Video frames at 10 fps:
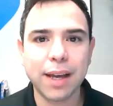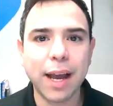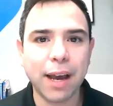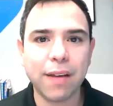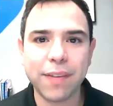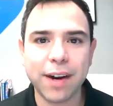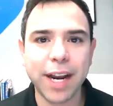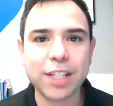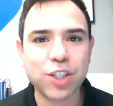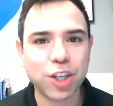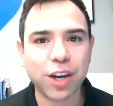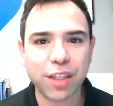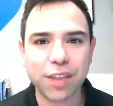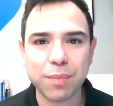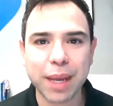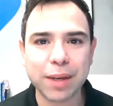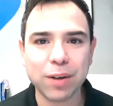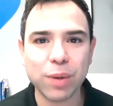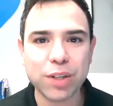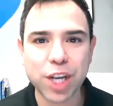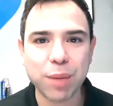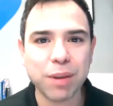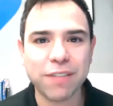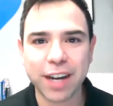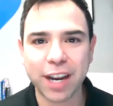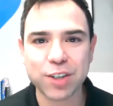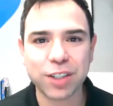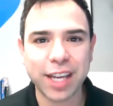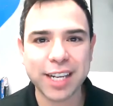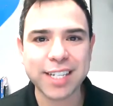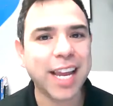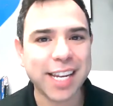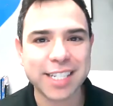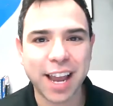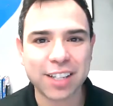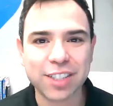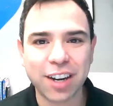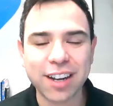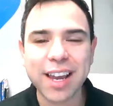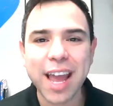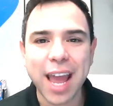Hi out there, it's Jonathan Bengal with JB Financial and Naked Tax Talk.